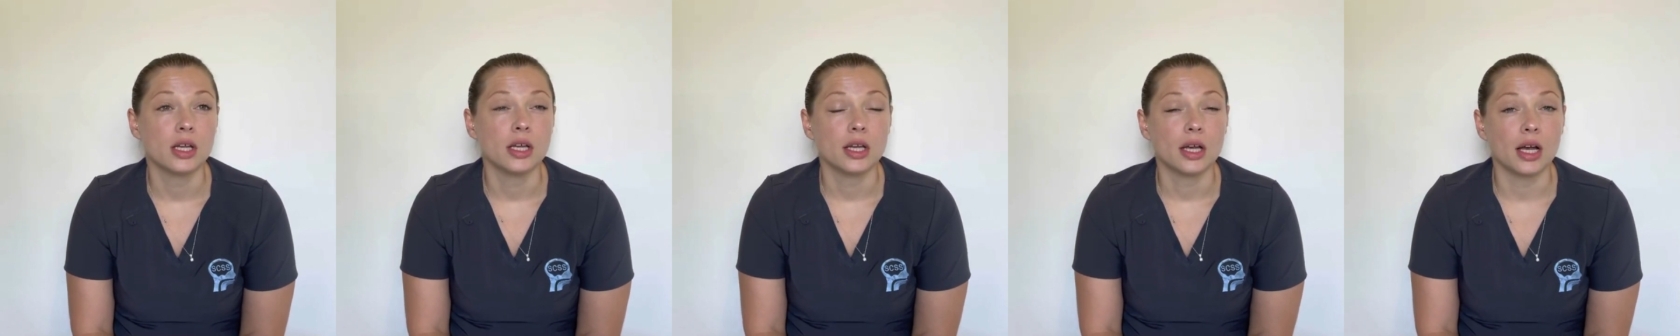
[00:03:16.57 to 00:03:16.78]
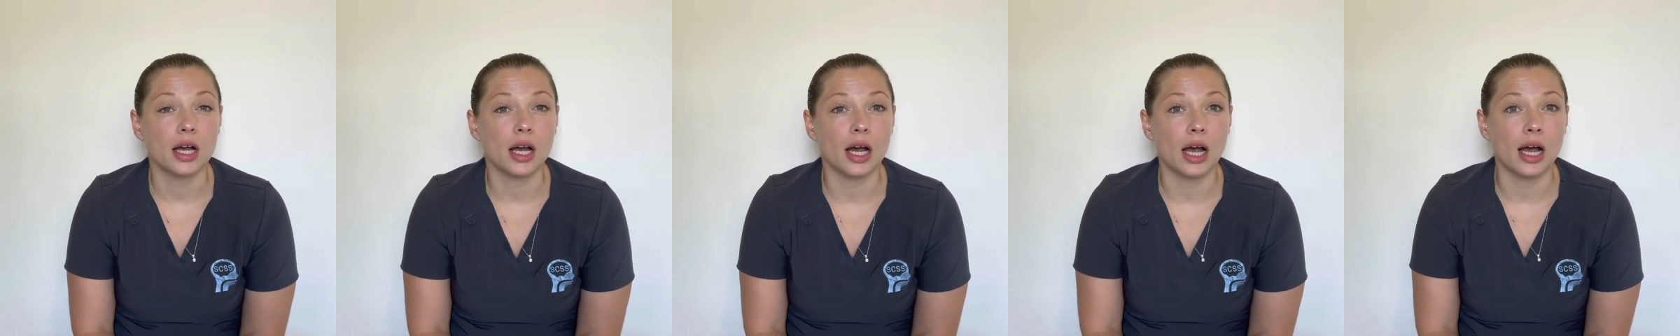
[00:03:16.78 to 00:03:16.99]

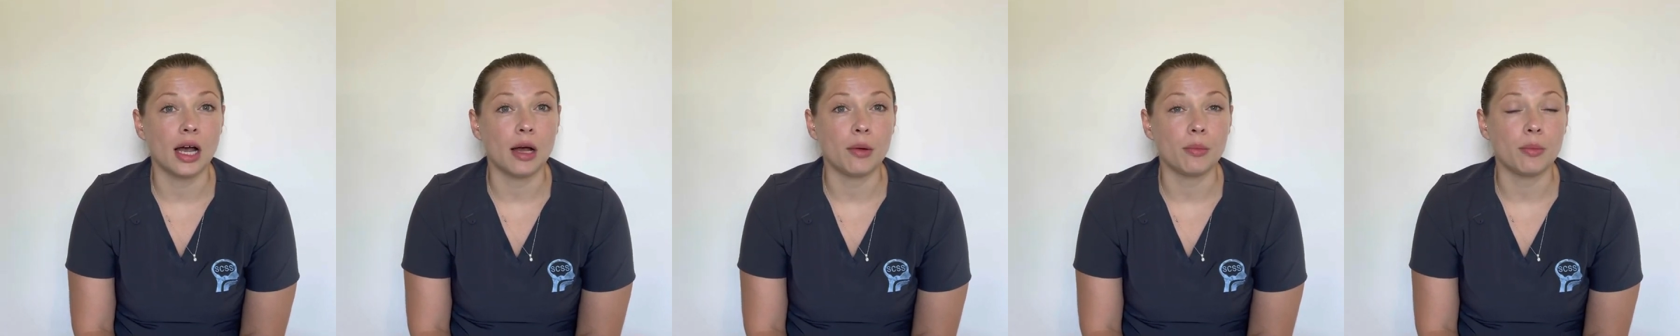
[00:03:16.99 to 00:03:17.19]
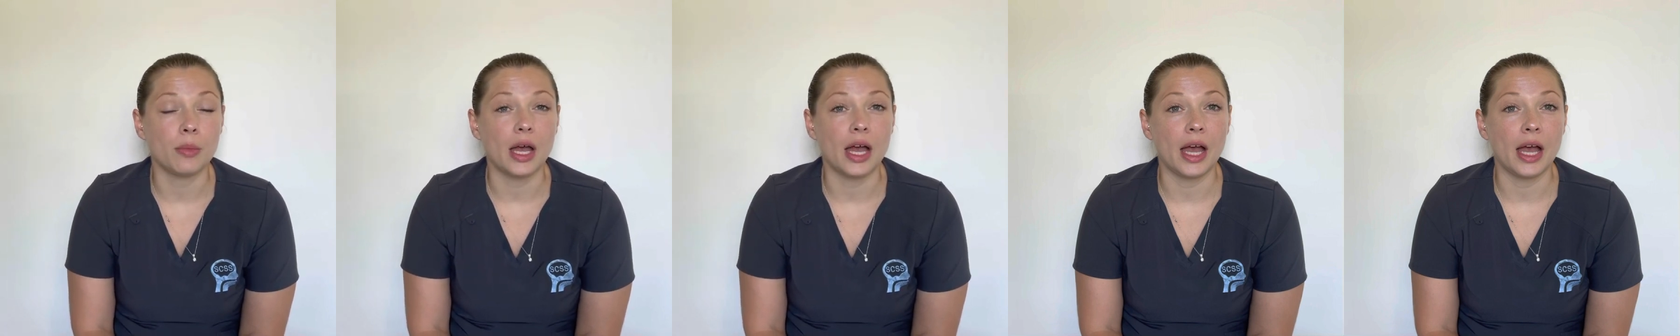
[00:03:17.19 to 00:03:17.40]

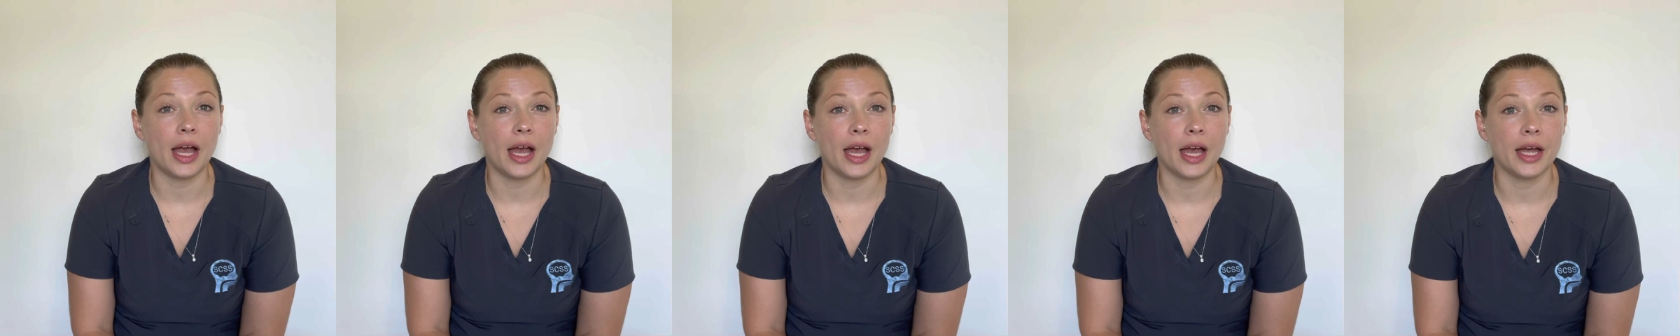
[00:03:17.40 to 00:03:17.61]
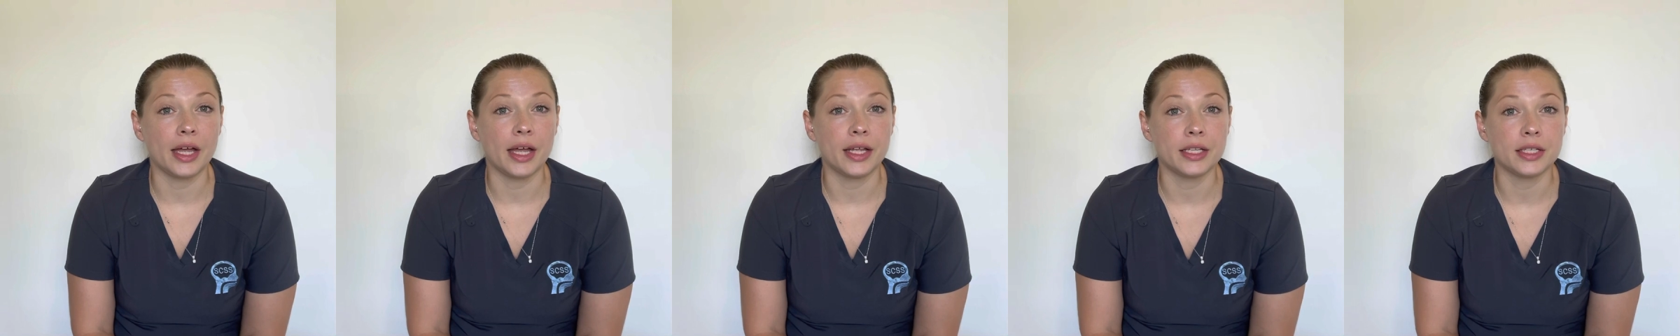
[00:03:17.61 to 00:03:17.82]

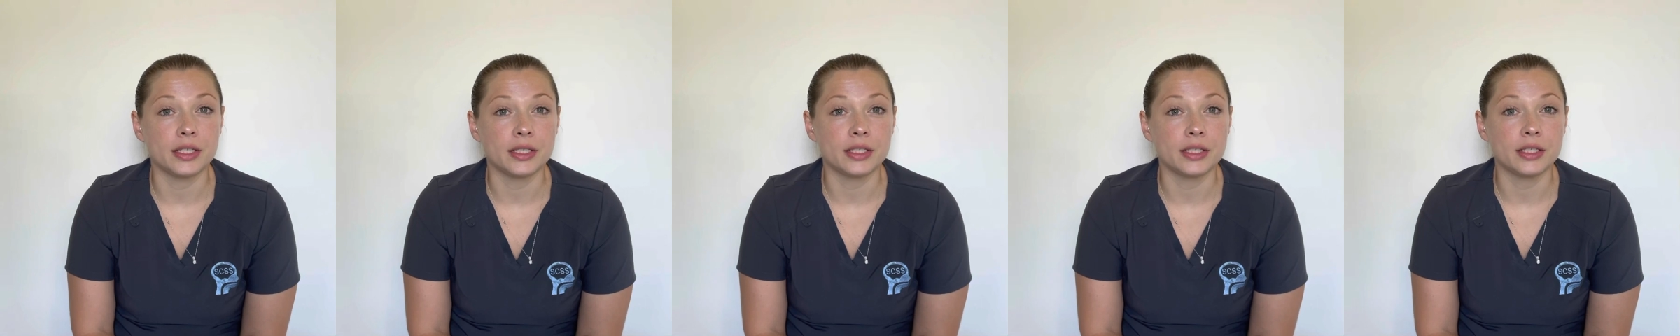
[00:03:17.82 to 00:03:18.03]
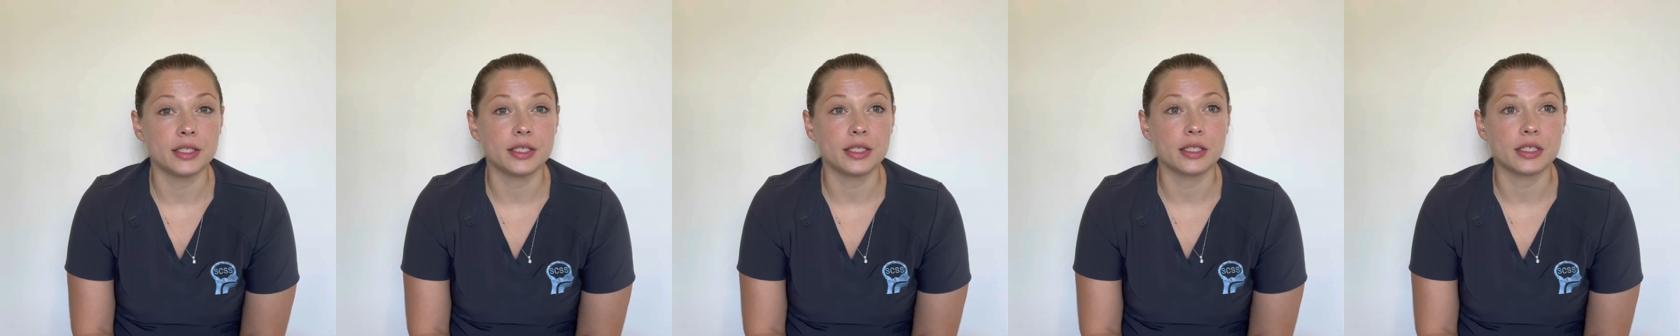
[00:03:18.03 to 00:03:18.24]

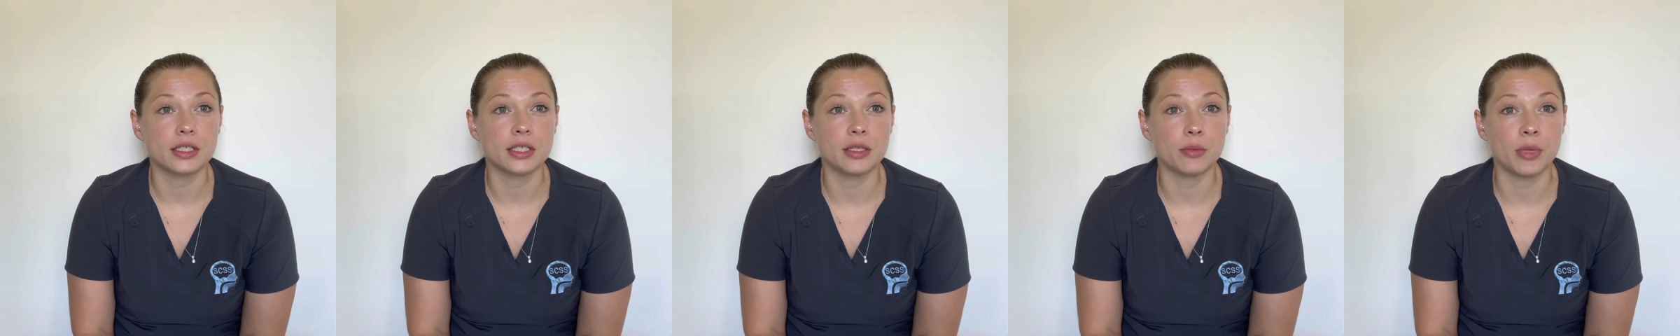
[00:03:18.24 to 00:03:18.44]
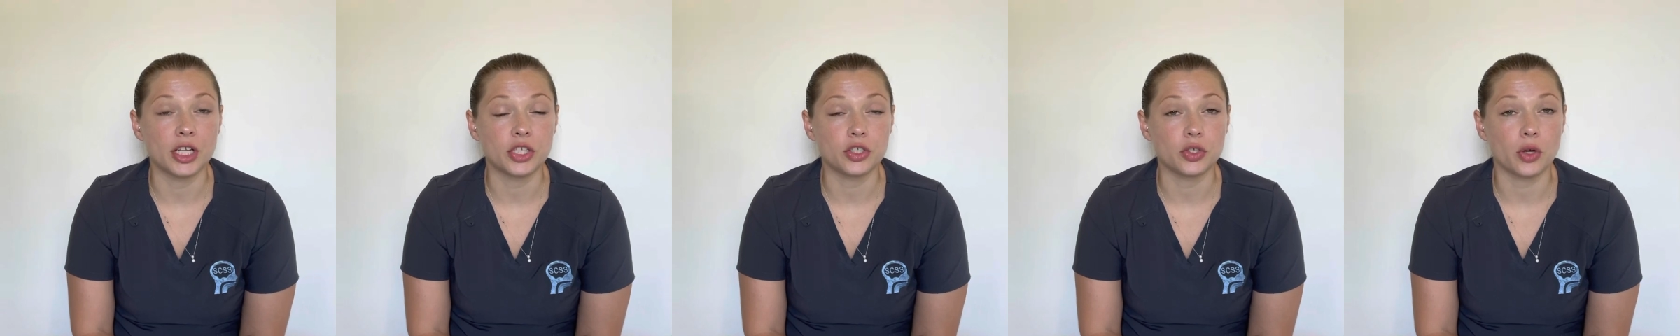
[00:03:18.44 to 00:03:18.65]
And to
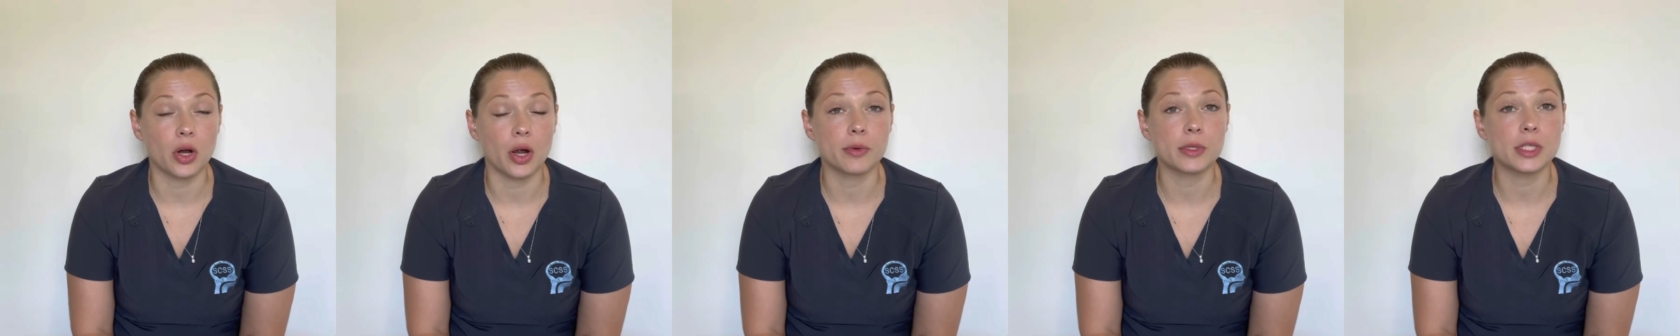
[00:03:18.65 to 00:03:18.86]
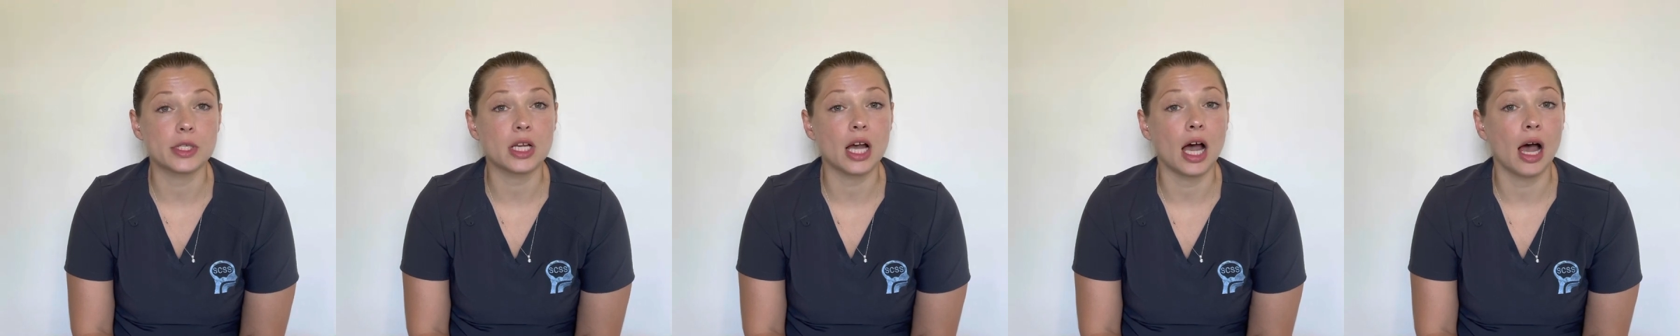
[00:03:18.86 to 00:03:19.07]
make sure I
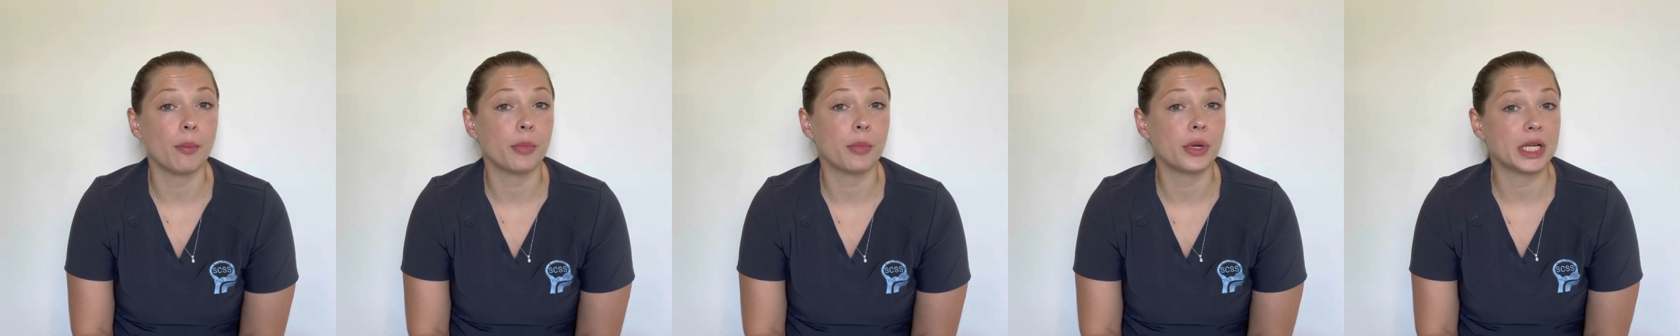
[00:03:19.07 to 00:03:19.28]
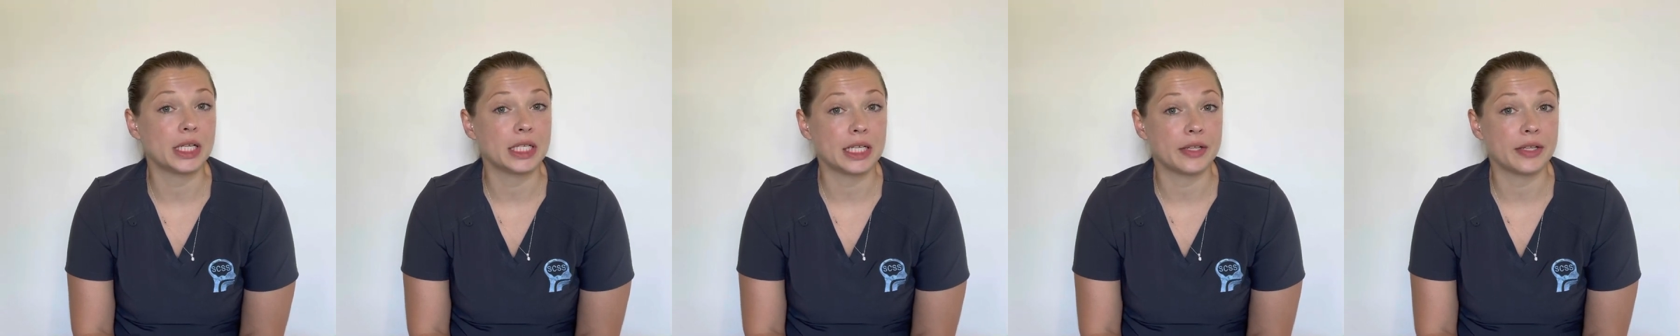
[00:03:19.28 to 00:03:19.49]
was
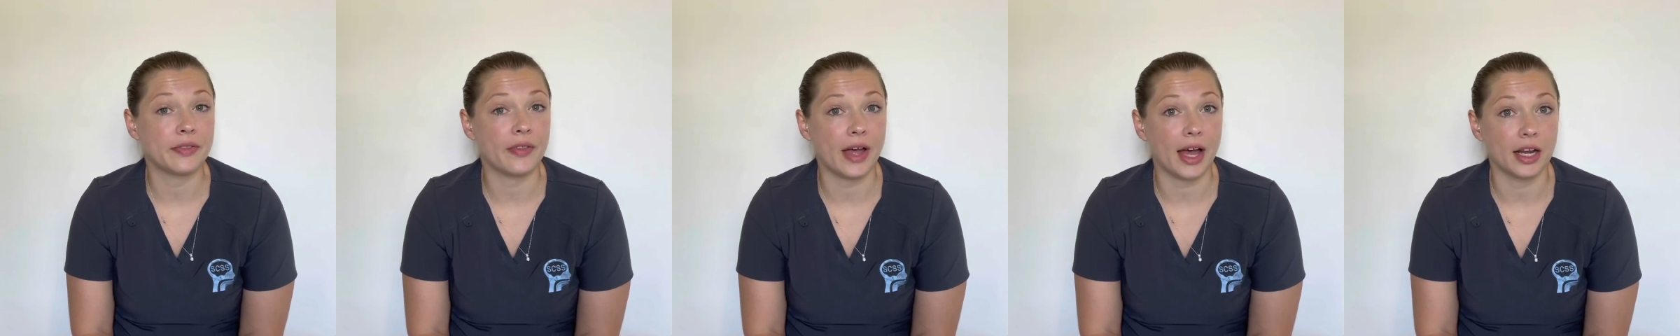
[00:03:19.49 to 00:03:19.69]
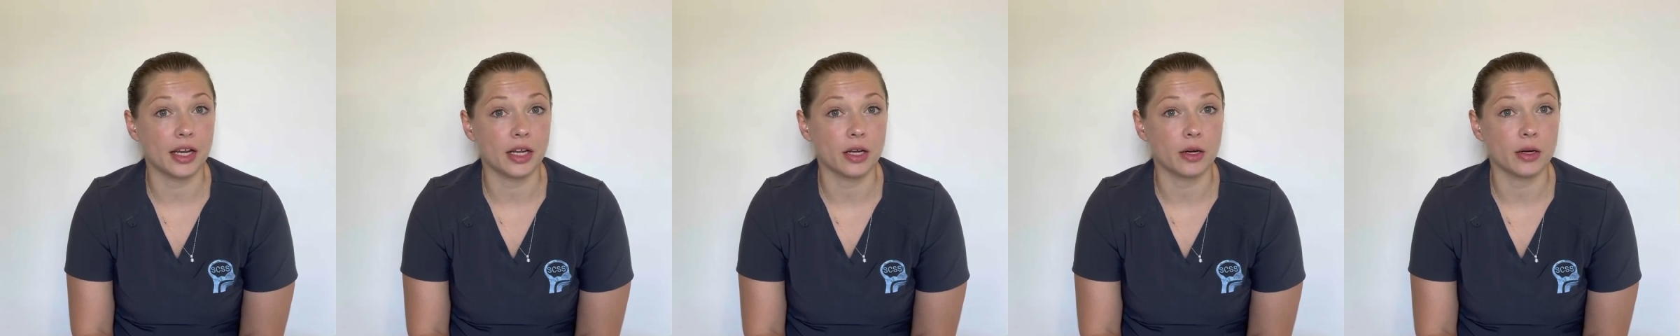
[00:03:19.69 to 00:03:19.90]
competent in
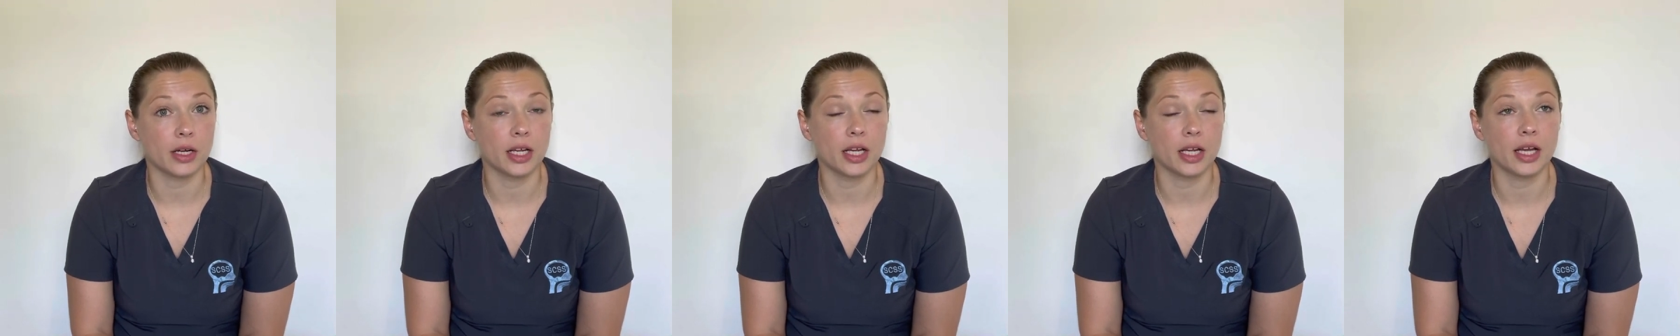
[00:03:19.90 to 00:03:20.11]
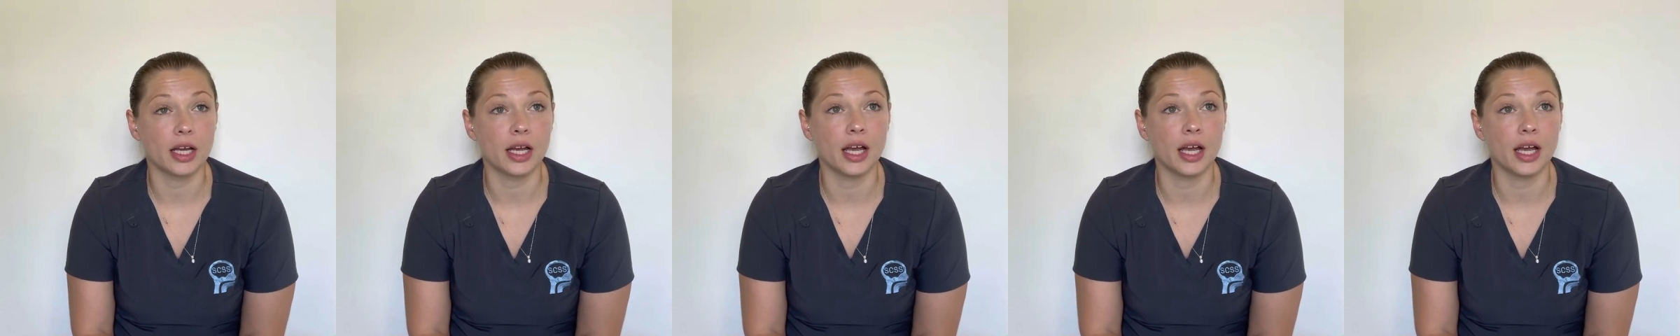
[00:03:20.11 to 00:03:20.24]
that area.